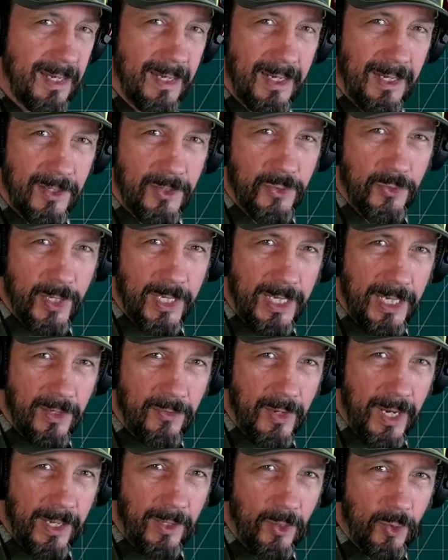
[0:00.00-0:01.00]
tricky trying
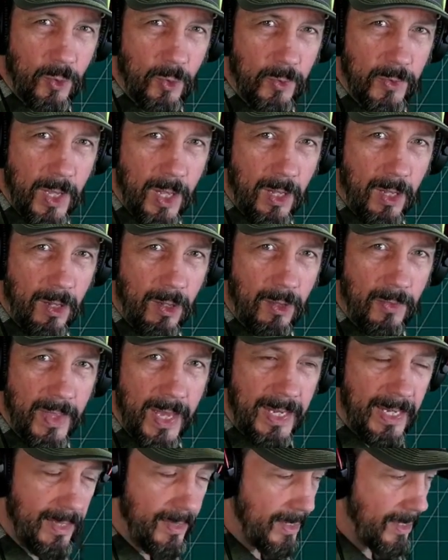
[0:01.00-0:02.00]
to hold all that in
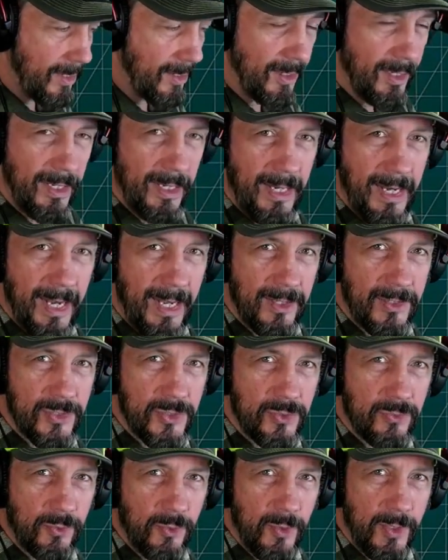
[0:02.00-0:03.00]
there and
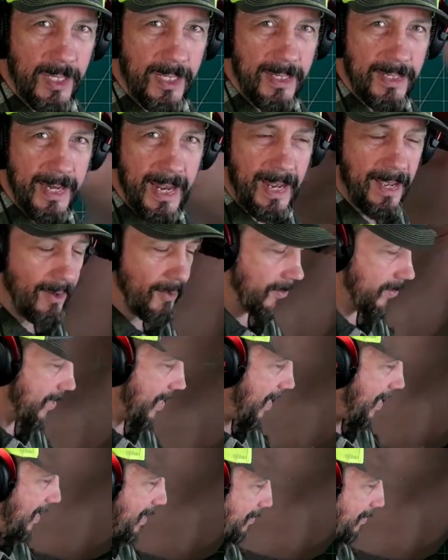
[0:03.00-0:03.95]
screwing it down tight.